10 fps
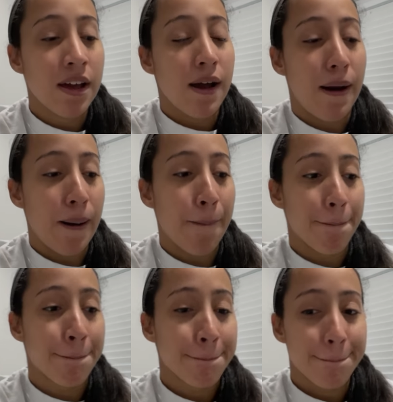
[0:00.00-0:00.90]

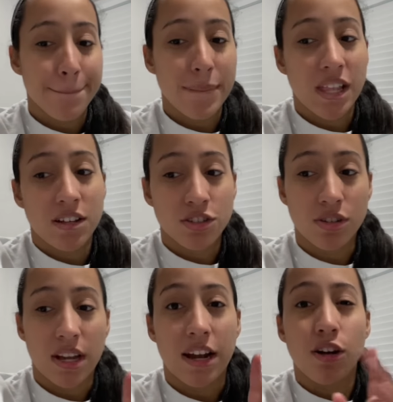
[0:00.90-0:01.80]
Um, so
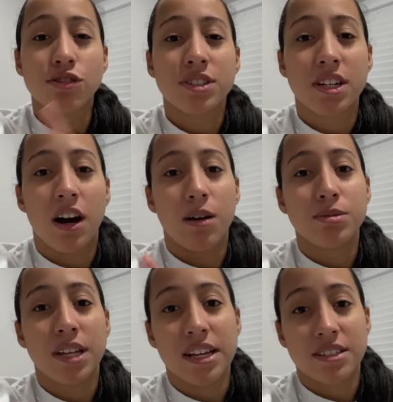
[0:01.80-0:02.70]
yeah, I also did
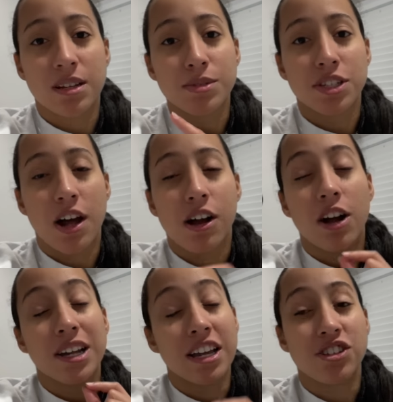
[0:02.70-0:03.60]
update some stock
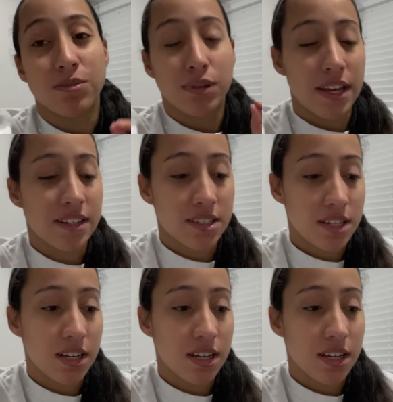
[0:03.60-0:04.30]
on AJ Blanks.